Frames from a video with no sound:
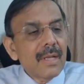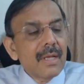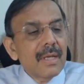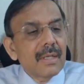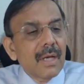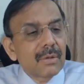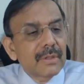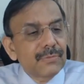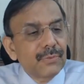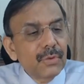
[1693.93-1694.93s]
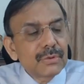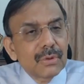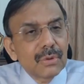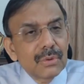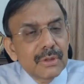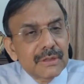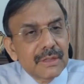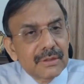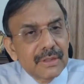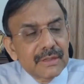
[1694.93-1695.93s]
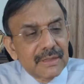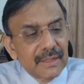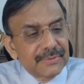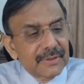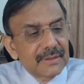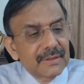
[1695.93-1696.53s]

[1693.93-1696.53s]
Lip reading: Now the 4th goal is ensuring safe surgery.